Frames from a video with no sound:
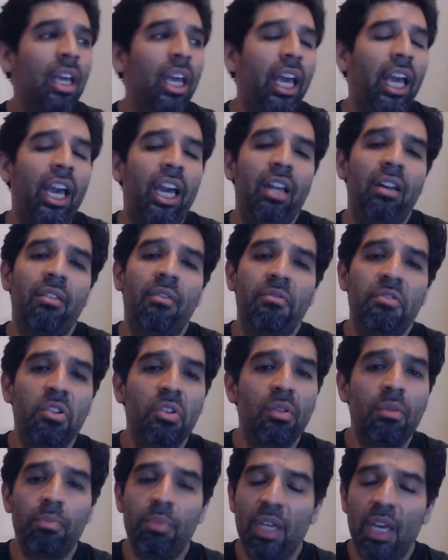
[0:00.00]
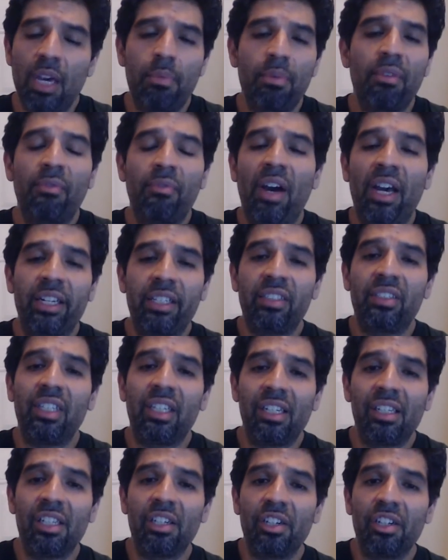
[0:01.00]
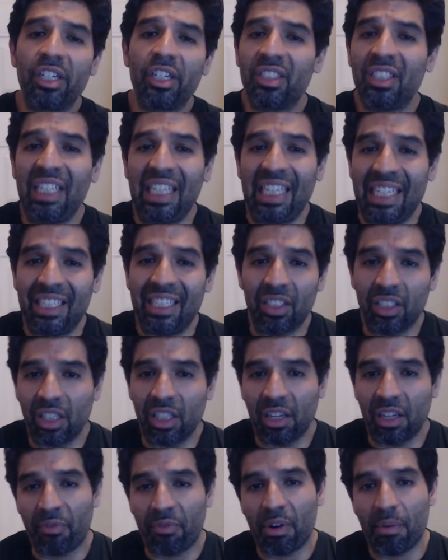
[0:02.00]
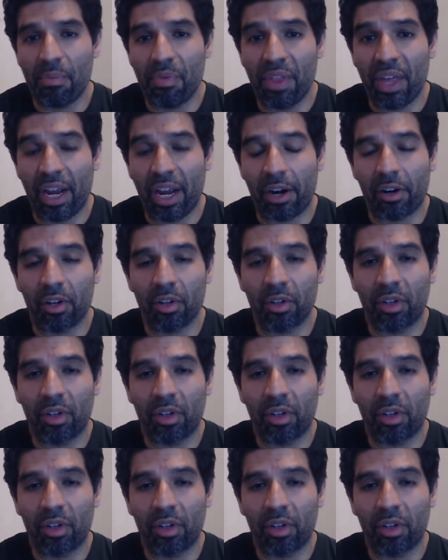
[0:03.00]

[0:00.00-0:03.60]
and you'd be able to find a set of lyrics easily from there.